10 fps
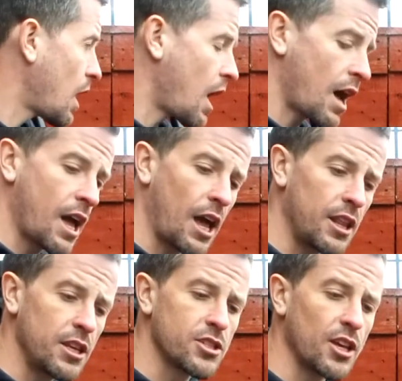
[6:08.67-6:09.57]
I carry
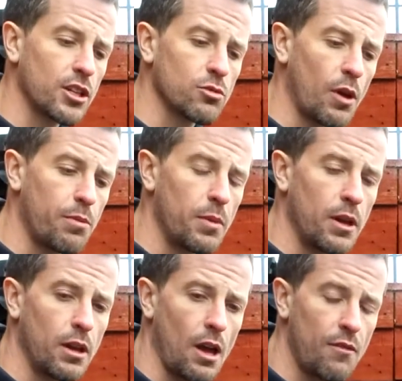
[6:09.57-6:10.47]
these things with
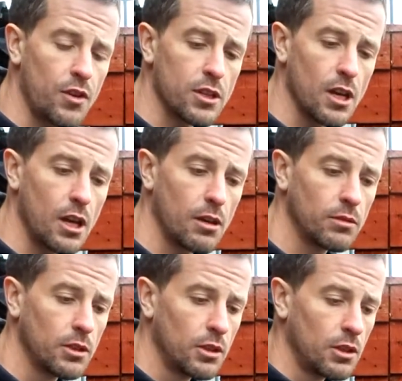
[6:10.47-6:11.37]
me every day,
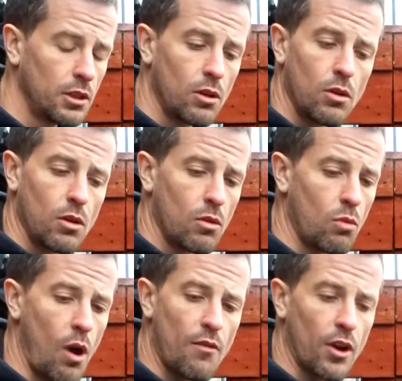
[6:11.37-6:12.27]

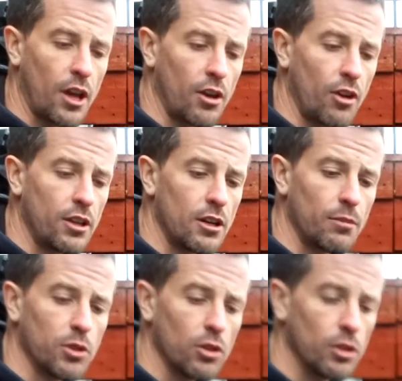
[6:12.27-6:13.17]
whatever kind of riding I'm
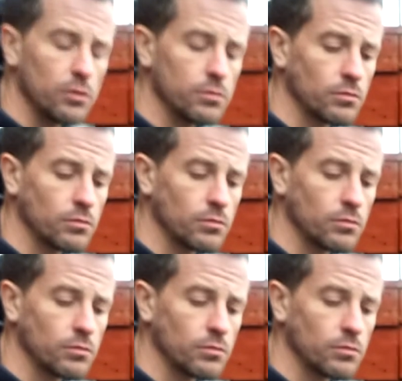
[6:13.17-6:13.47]
doing.